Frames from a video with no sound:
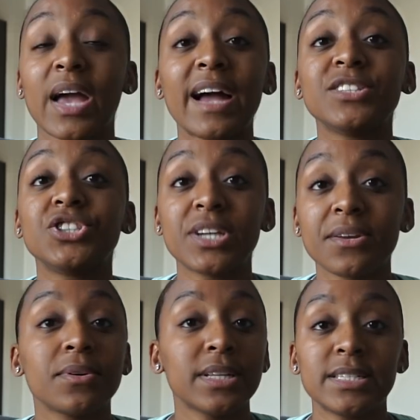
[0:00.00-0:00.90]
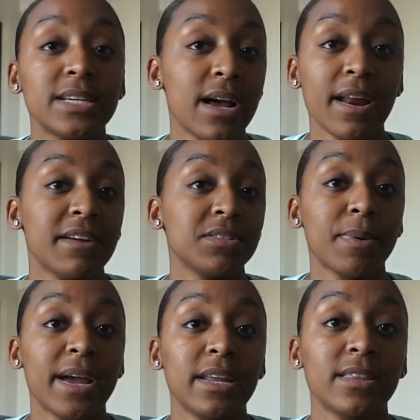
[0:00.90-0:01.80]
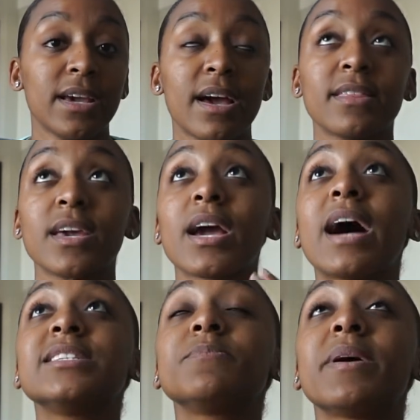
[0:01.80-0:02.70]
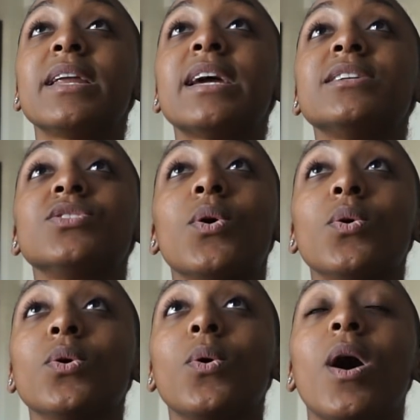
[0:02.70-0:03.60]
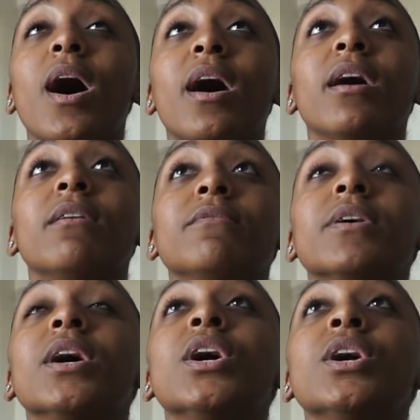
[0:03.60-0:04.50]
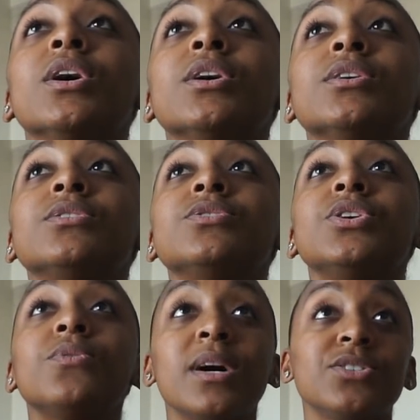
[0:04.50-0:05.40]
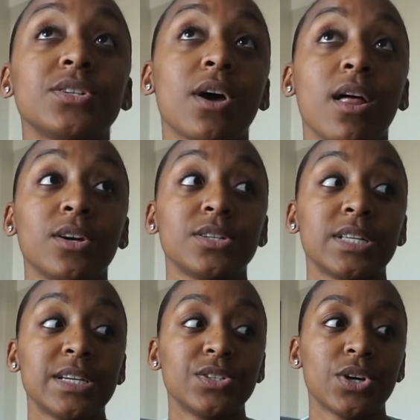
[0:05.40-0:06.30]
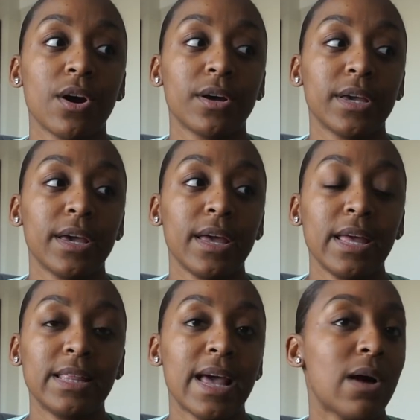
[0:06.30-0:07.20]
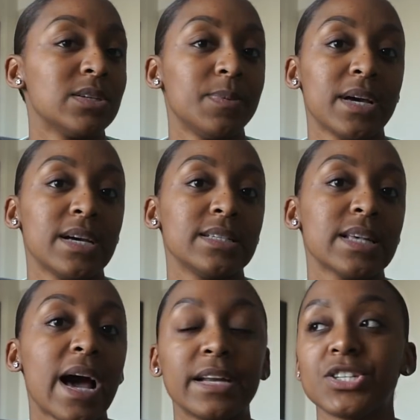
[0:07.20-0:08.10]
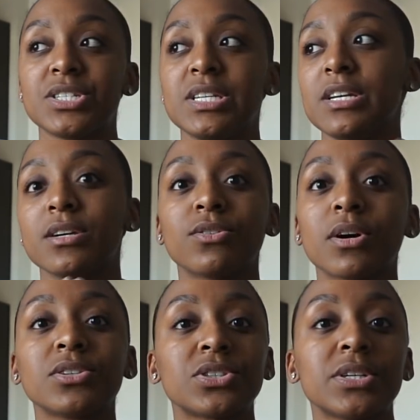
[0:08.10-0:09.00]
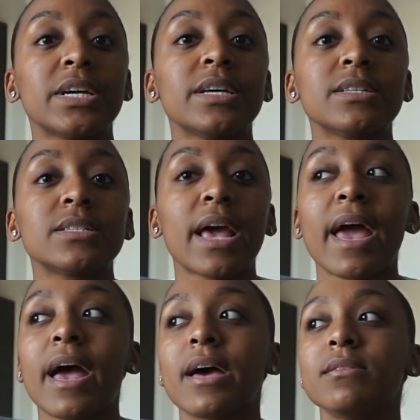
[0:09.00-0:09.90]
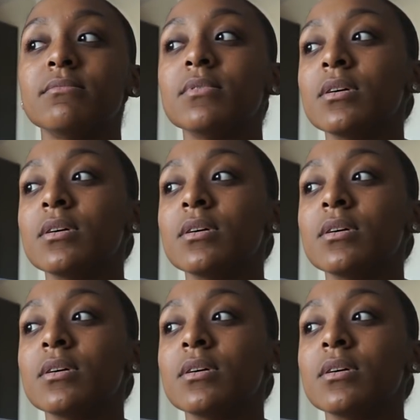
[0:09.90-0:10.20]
I genuinely did not have to buy anything. I think I spent a total of $200 in Target, and that was because I just needed groceries and